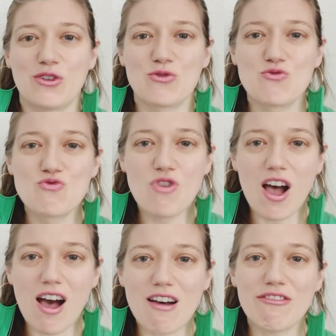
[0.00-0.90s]

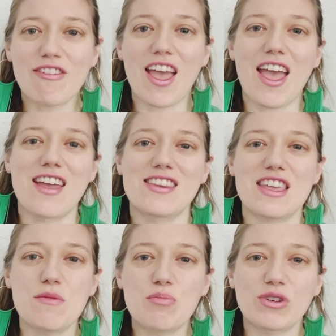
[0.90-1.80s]
Rough and
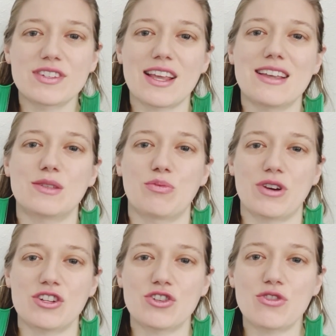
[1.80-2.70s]
imprecise
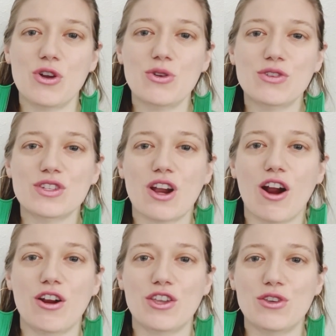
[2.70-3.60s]
brushstrokes
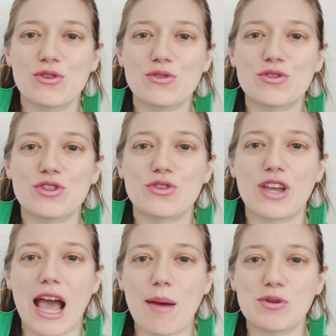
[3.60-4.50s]
are used to
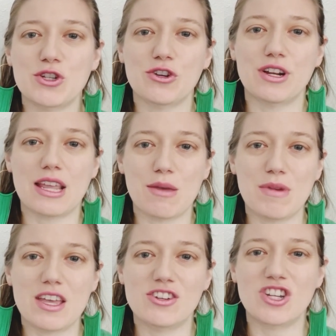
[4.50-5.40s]
capture an
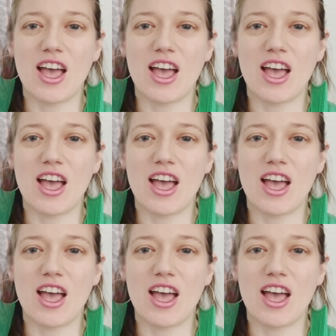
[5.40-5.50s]
image